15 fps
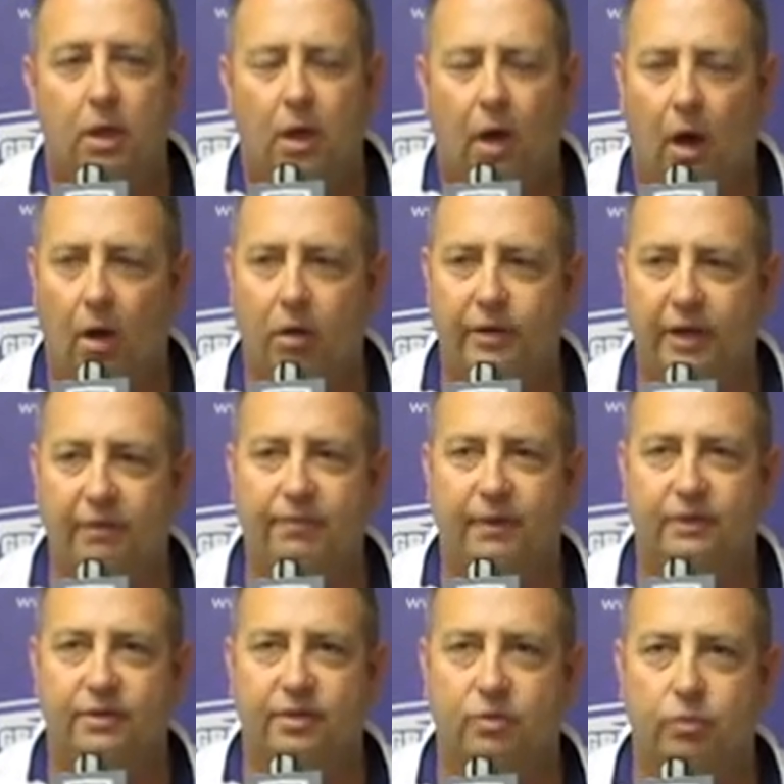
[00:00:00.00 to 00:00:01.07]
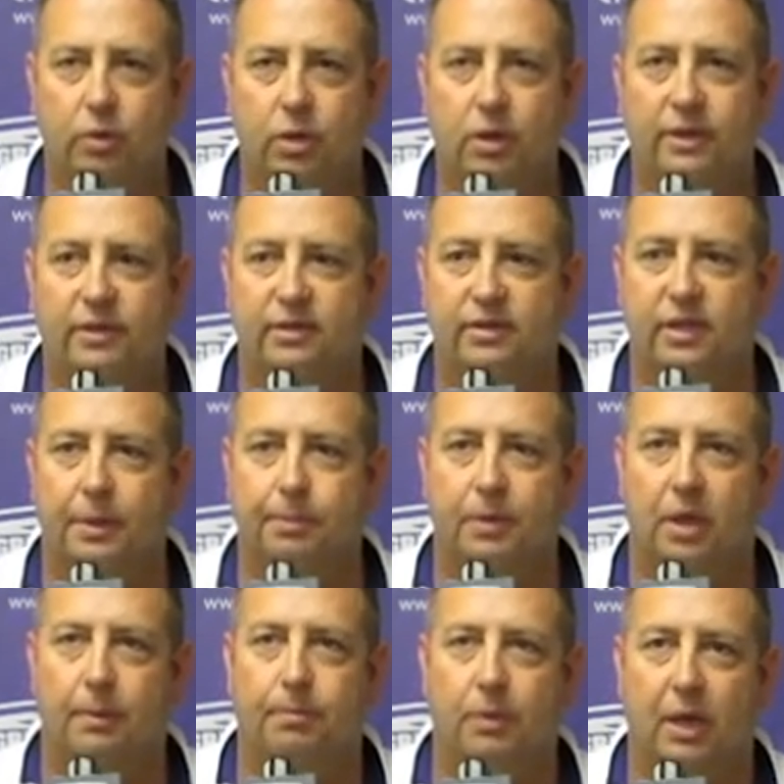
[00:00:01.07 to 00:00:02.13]
our defense has really stepped
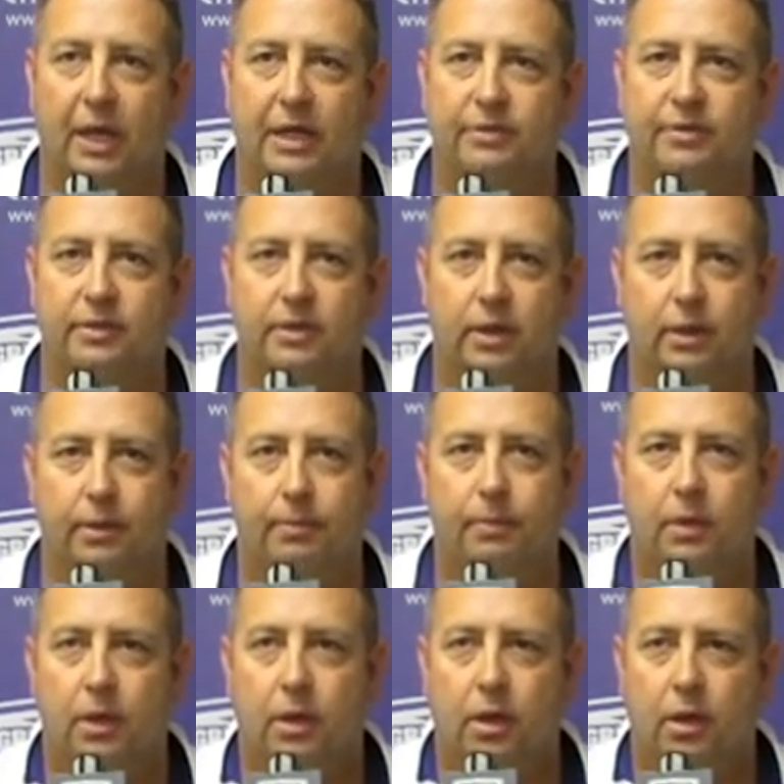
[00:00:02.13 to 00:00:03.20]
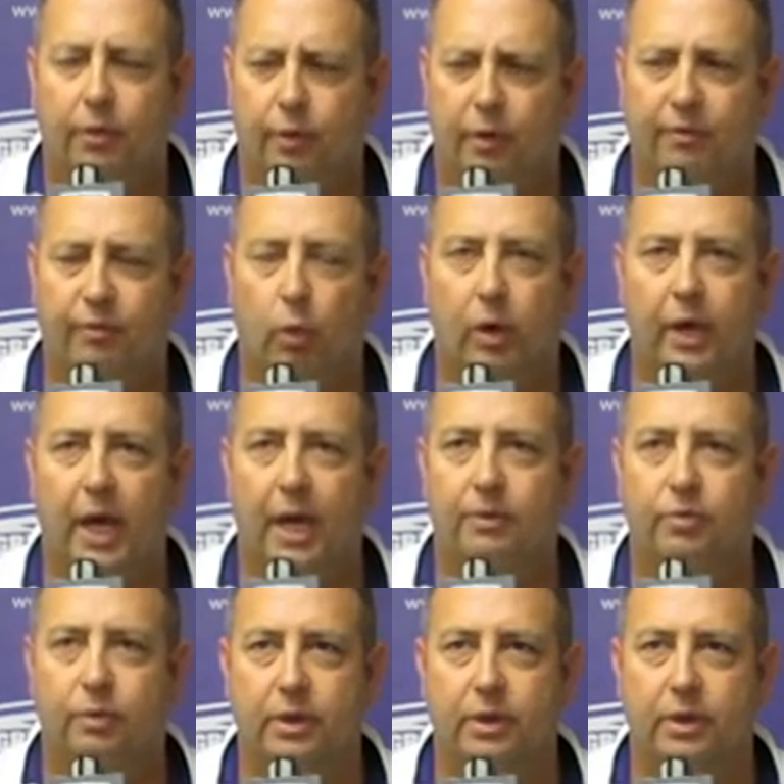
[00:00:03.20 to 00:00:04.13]
up the last three or four games.